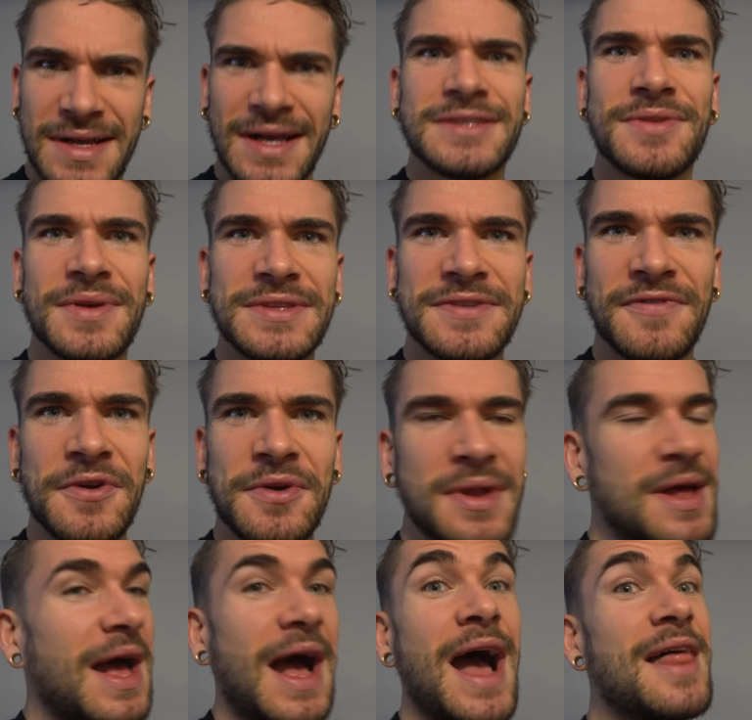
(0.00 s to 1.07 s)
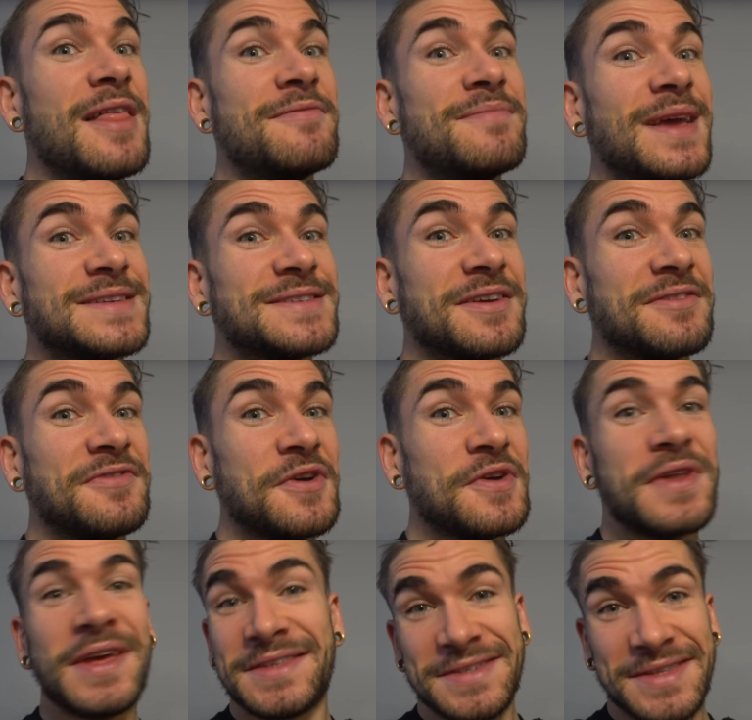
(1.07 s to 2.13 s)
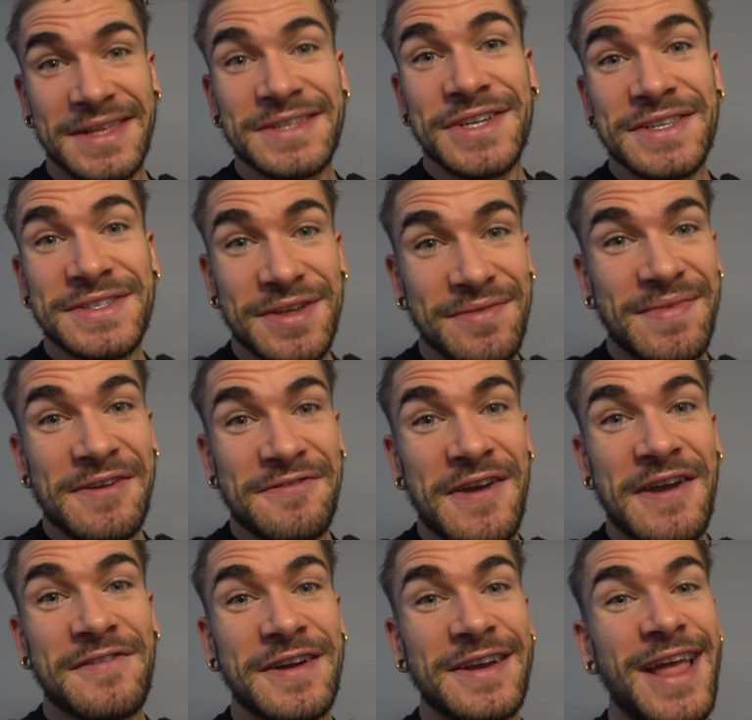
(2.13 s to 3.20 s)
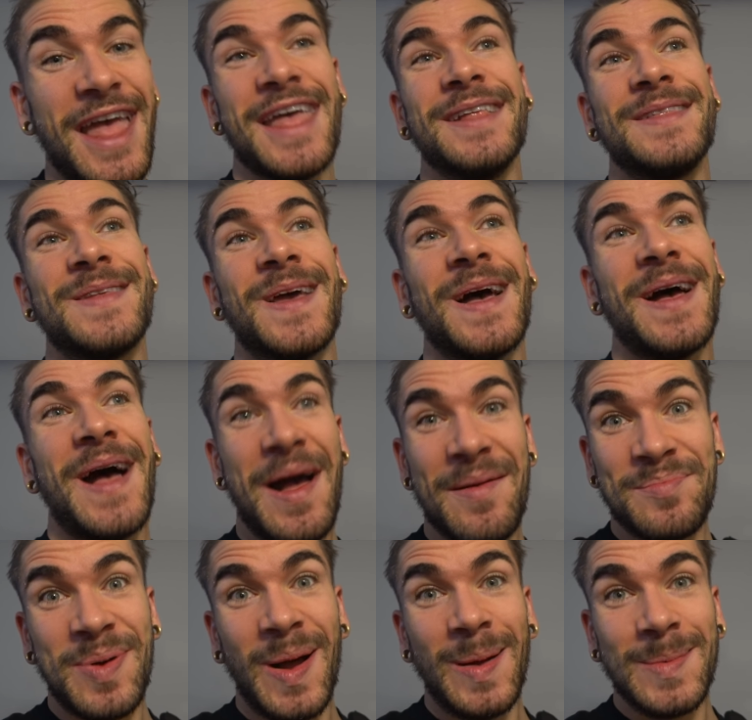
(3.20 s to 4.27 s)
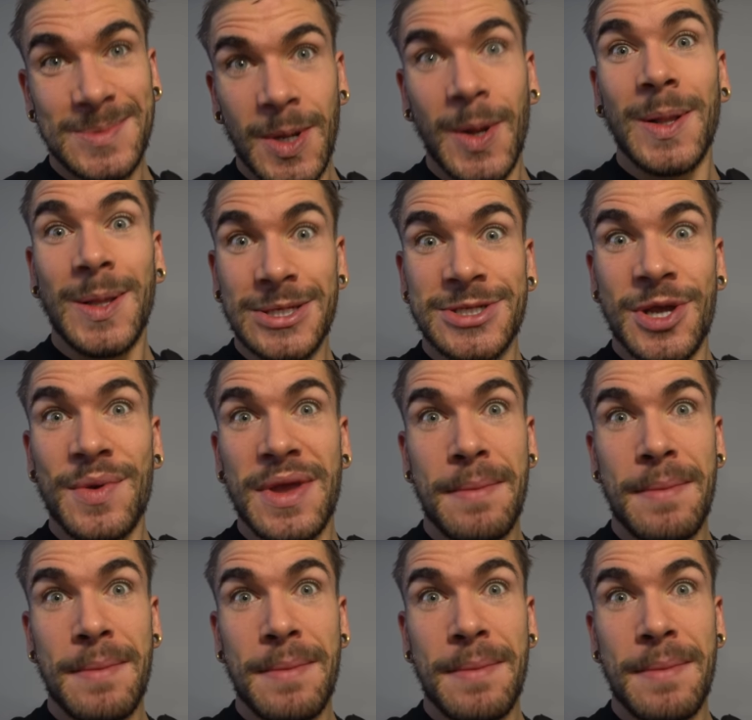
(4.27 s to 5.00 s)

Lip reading: Let's go eat some food. I love Mexican food. It's legit some of my favorite, and I'm pumped, so let's go